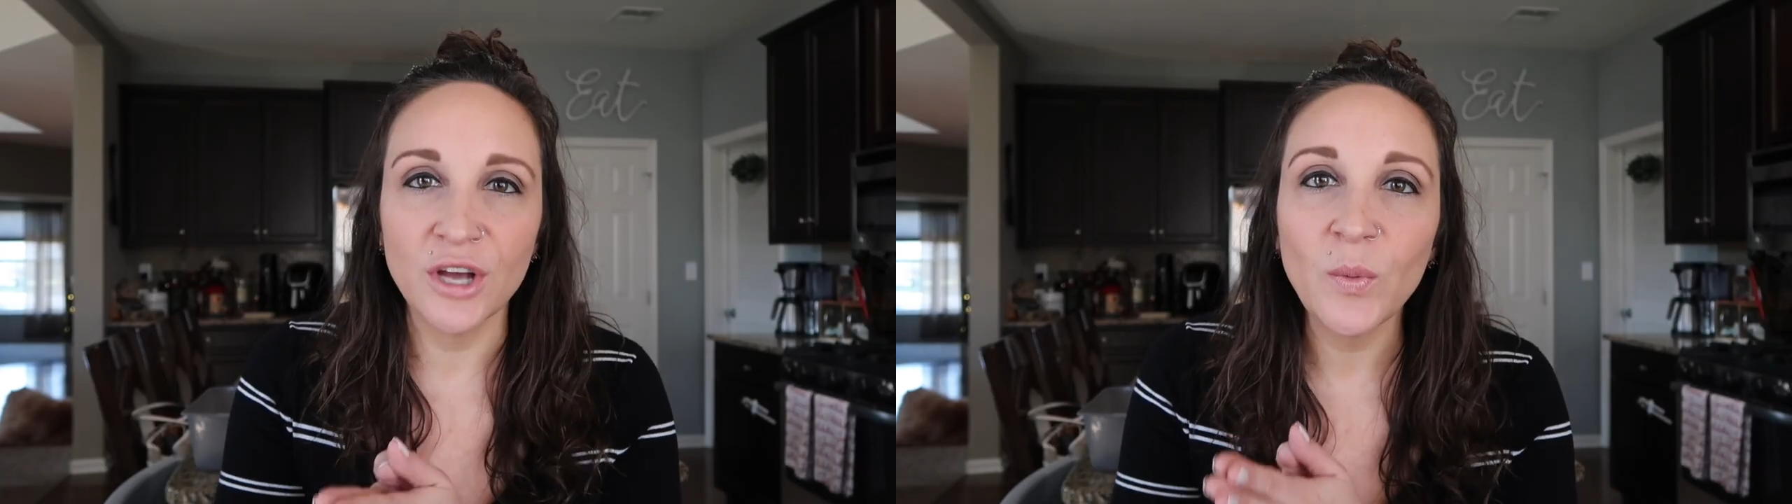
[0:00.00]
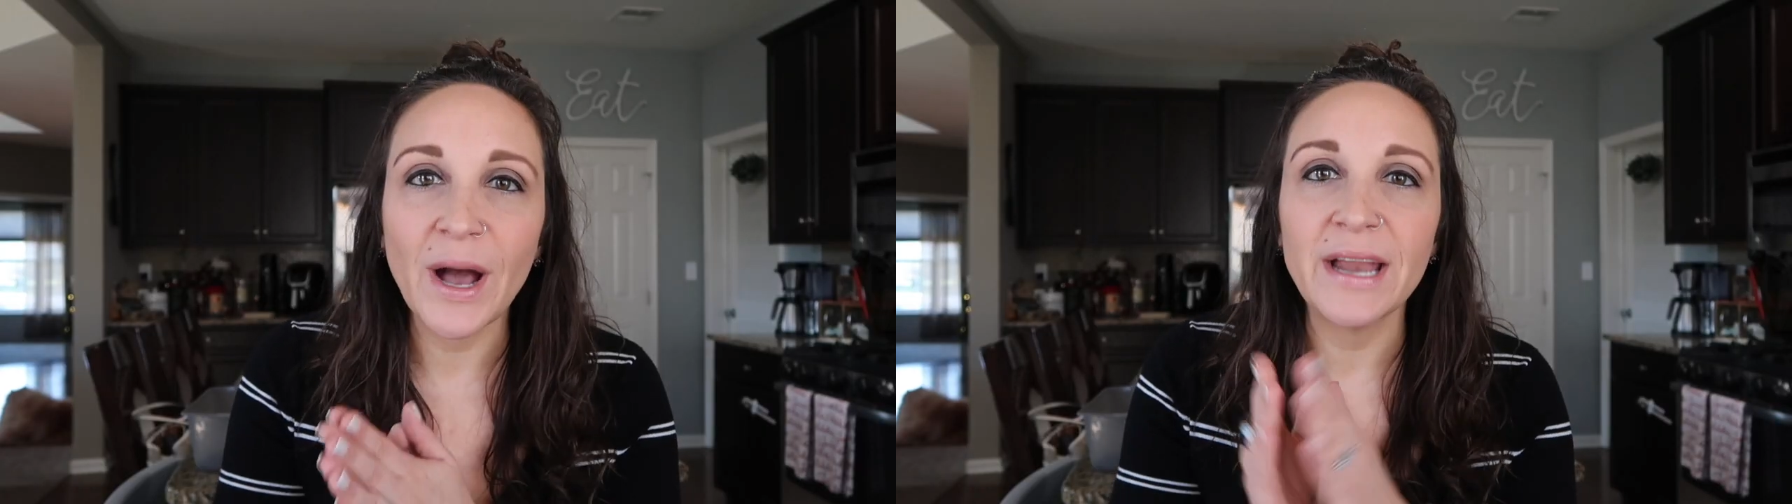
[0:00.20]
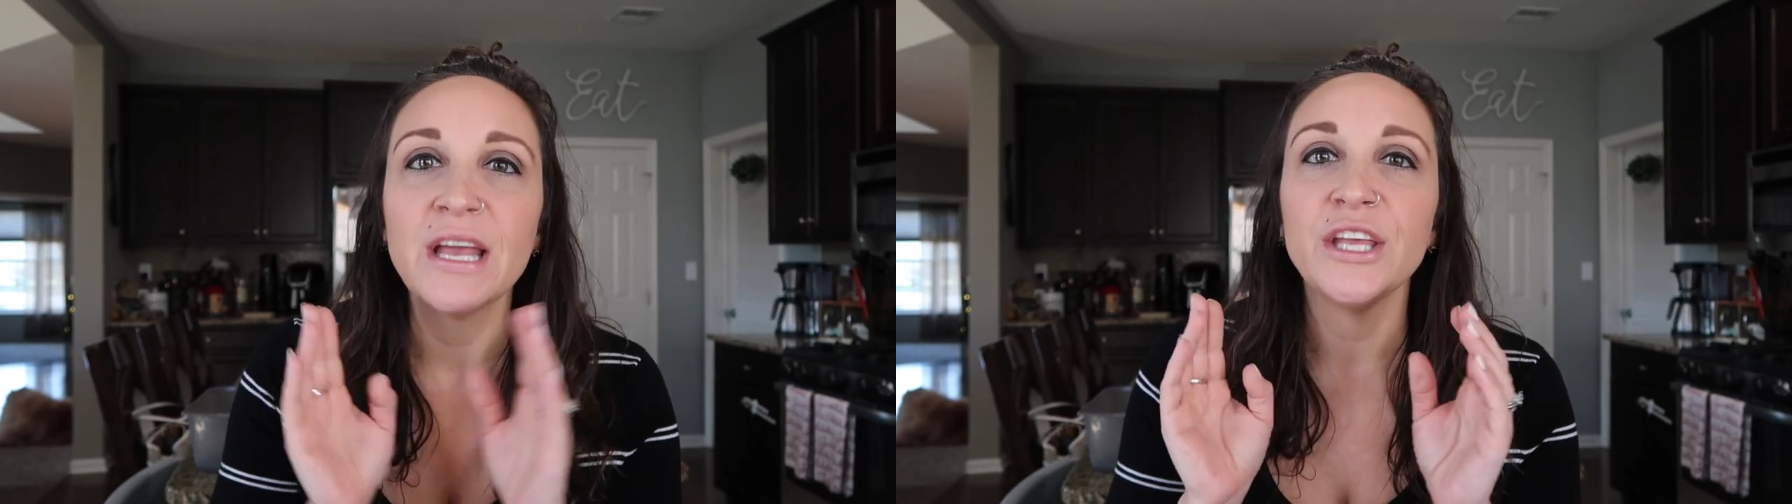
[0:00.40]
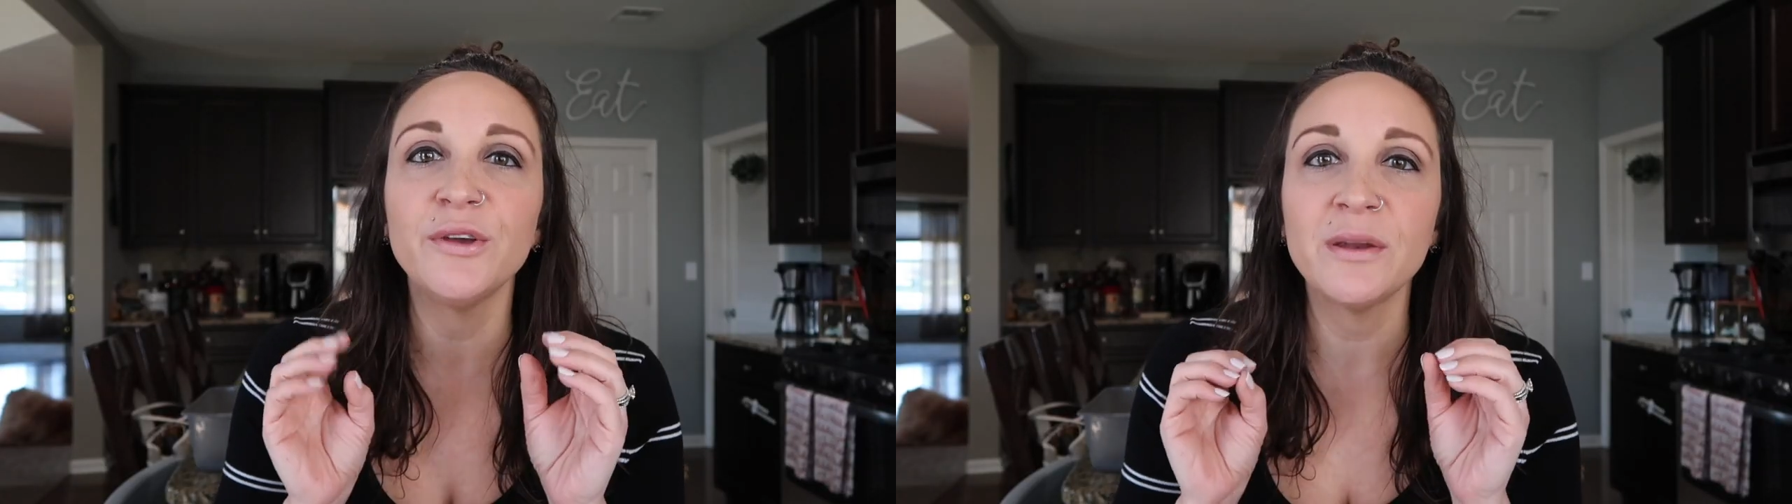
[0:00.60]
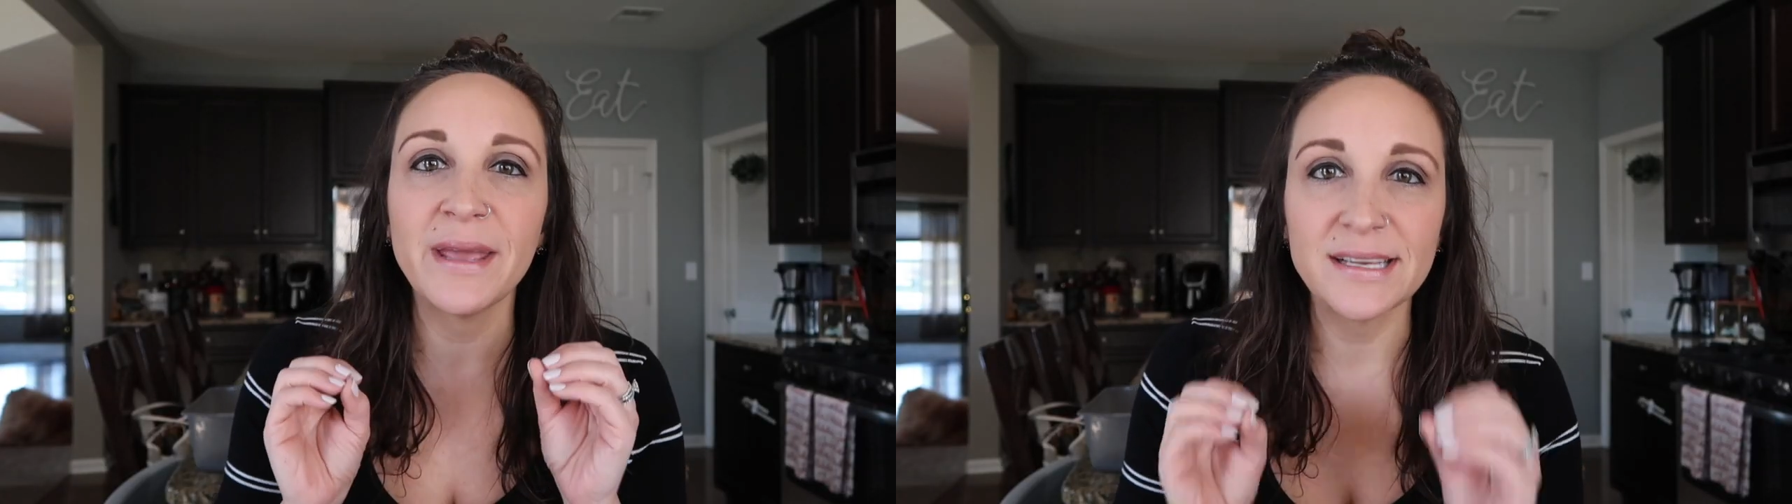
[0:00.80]
you know what?
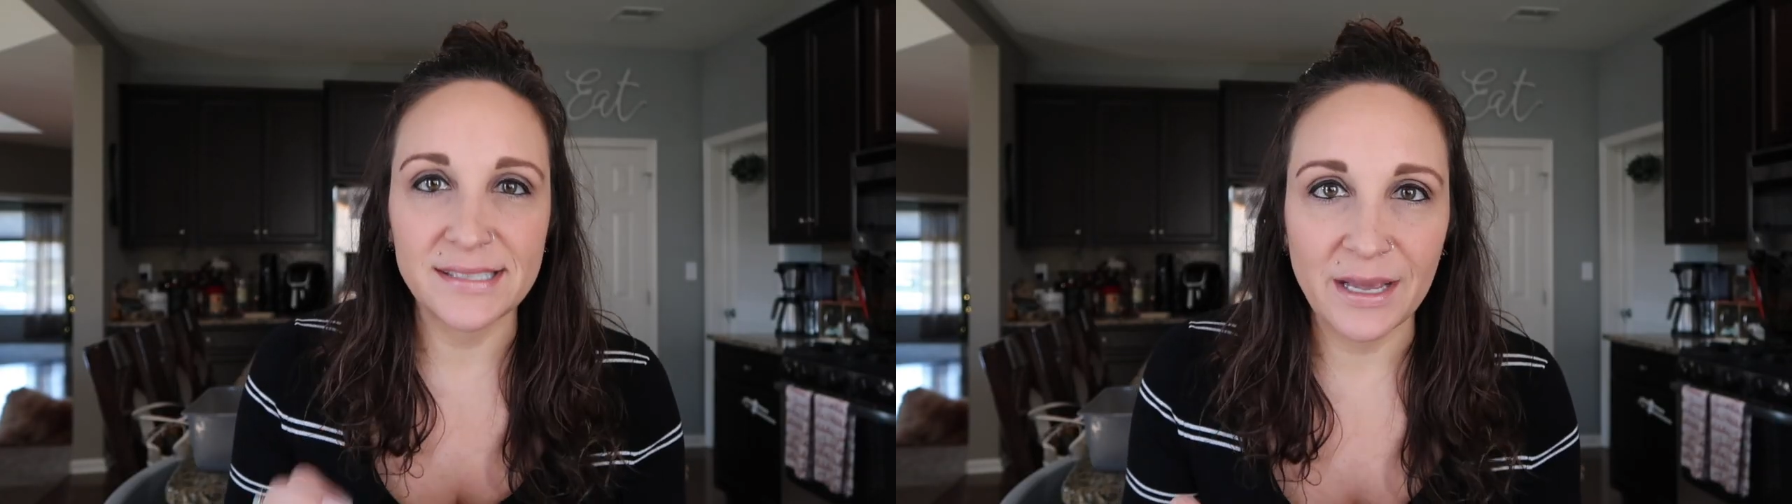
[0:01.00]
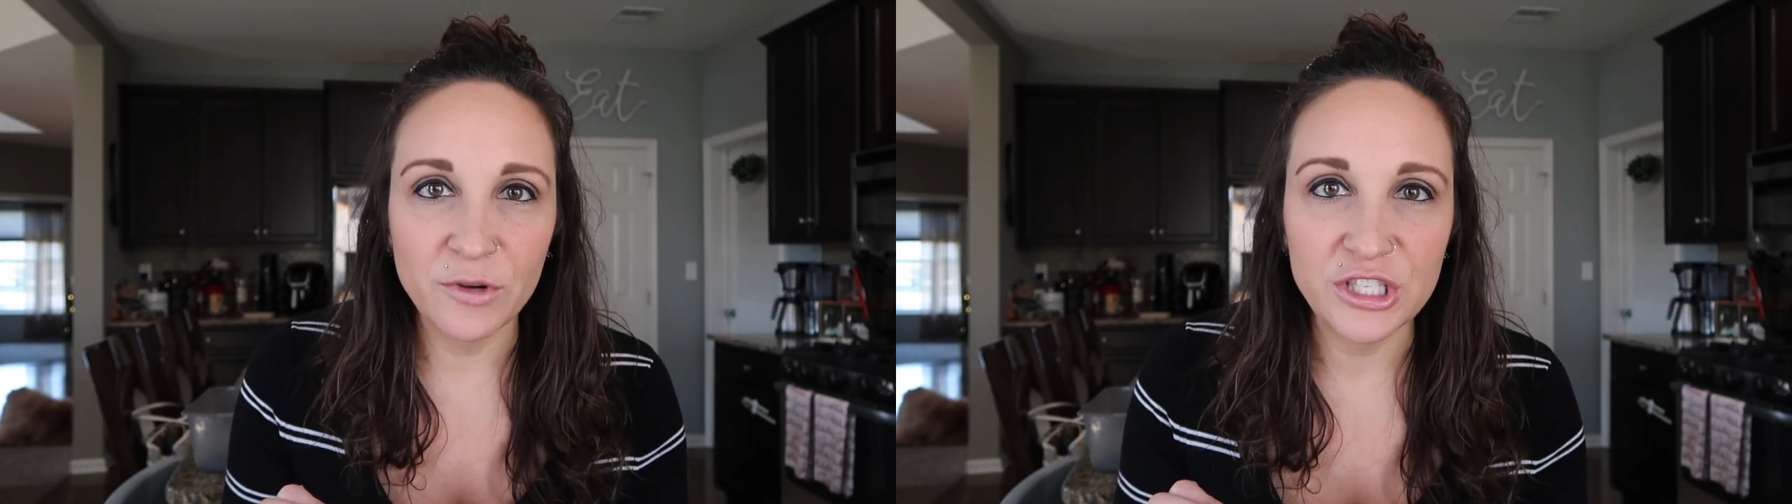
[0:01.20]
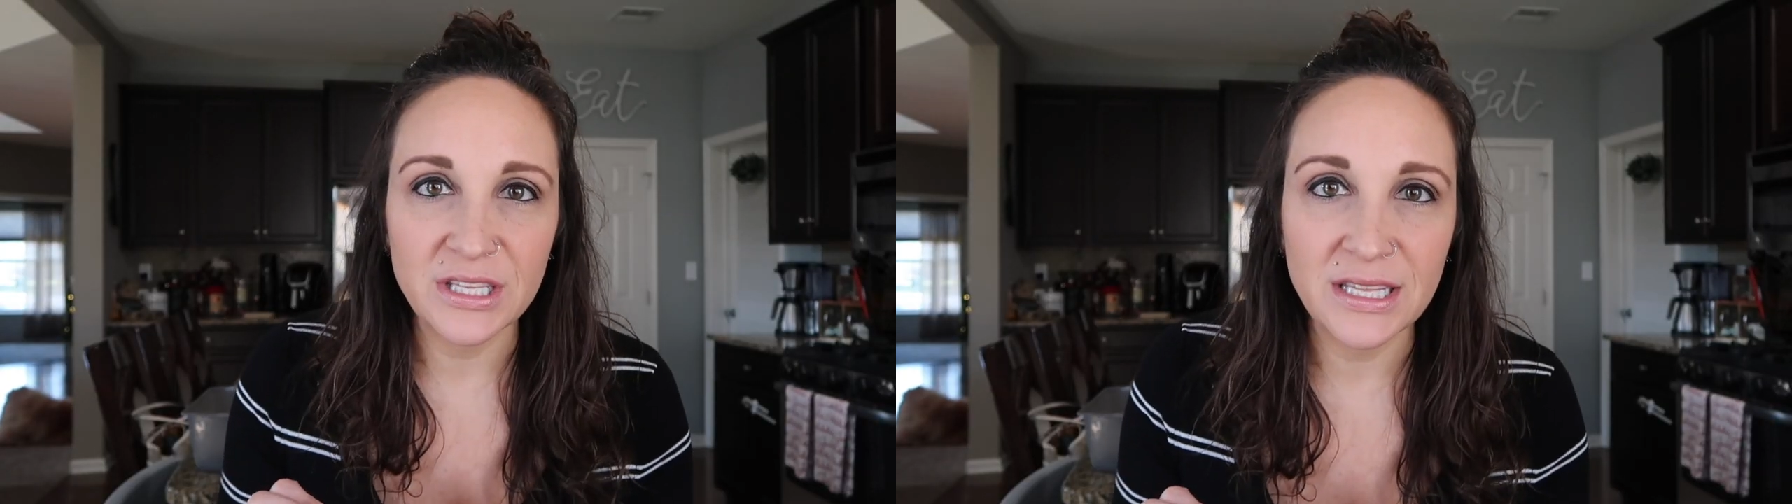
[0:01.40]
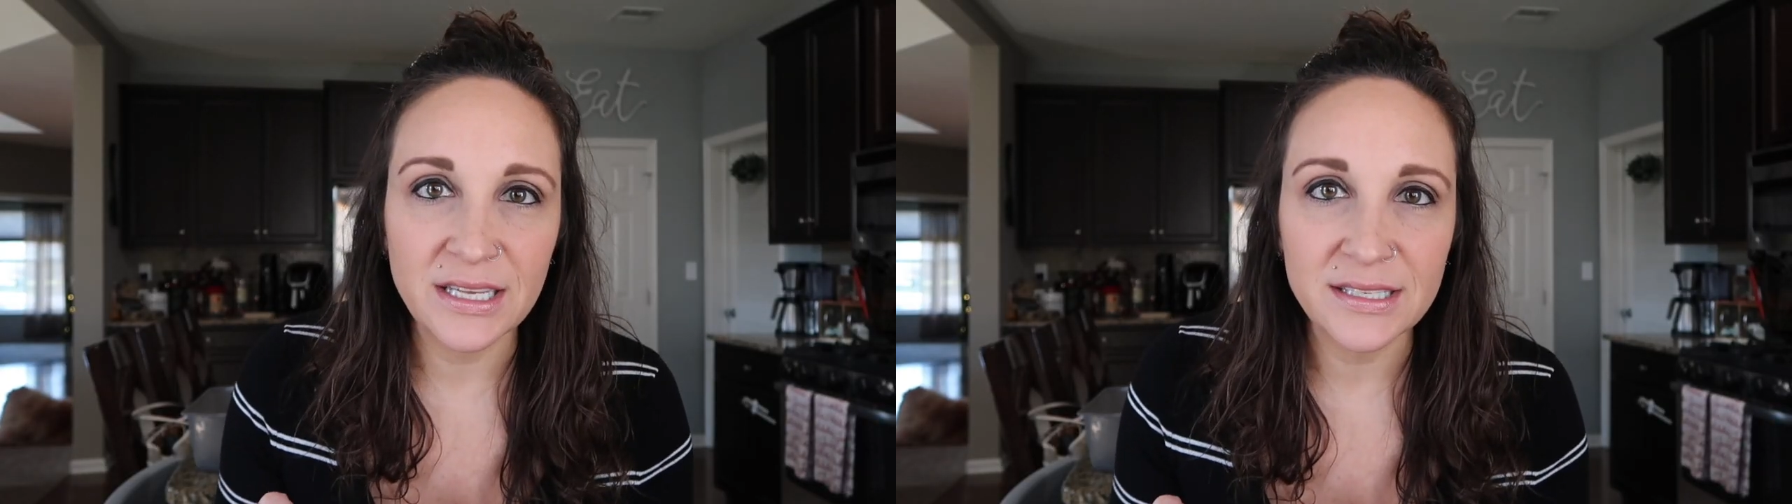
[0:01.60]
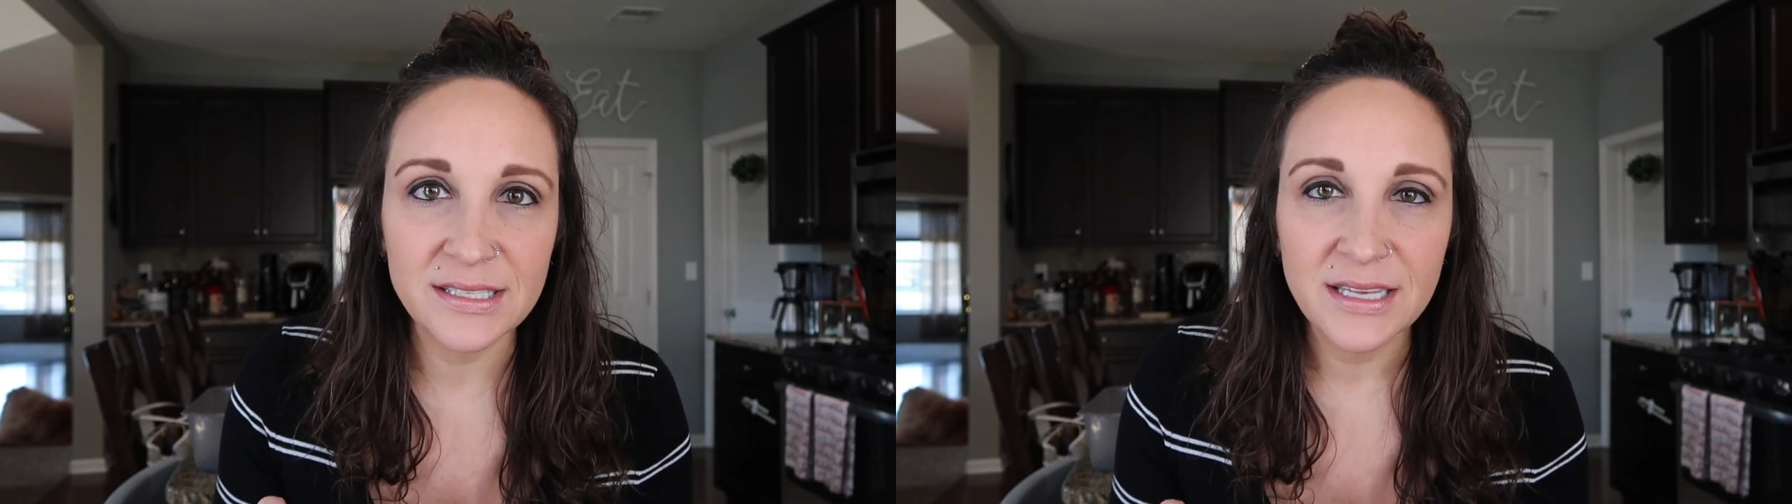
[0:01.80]
You can make a sandwich in
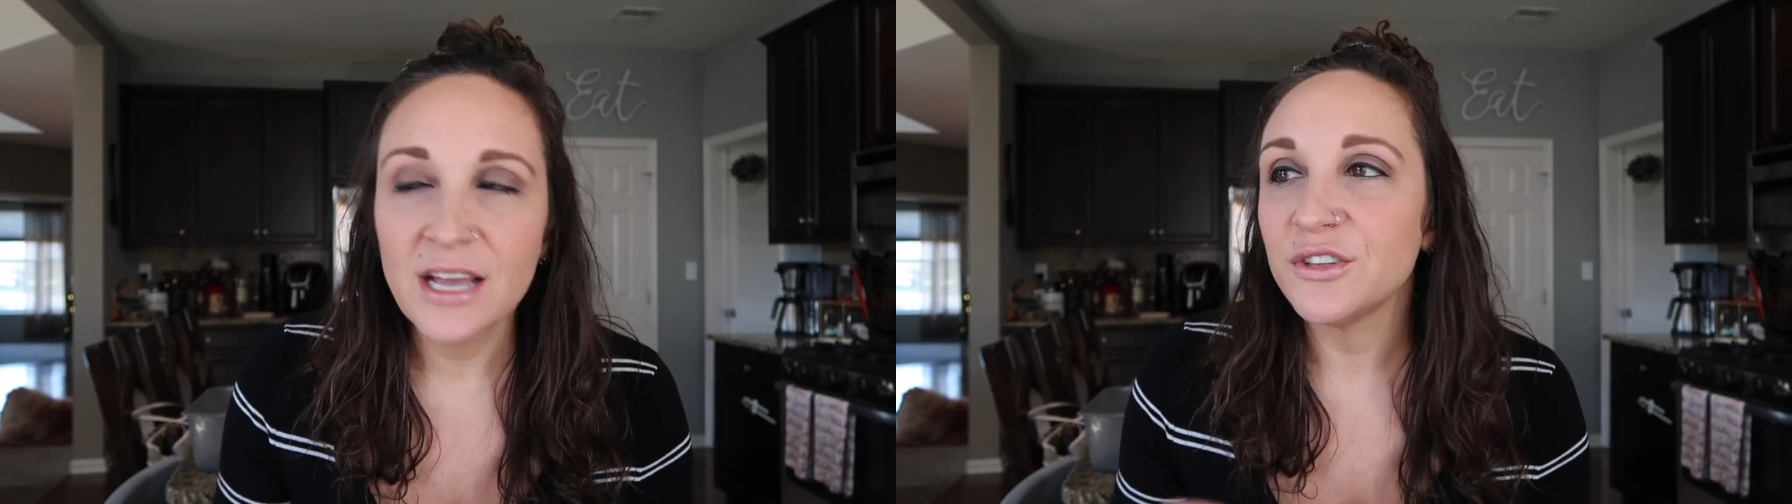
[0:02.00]
these.